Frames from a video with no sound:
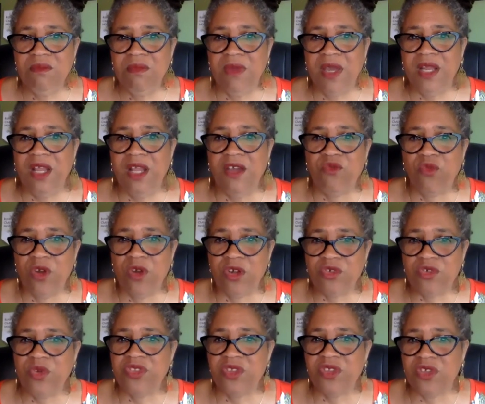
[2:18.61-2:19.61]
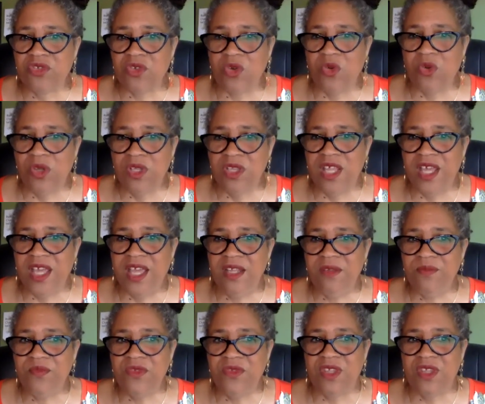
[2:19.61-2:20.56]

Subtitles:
might have worked with us on that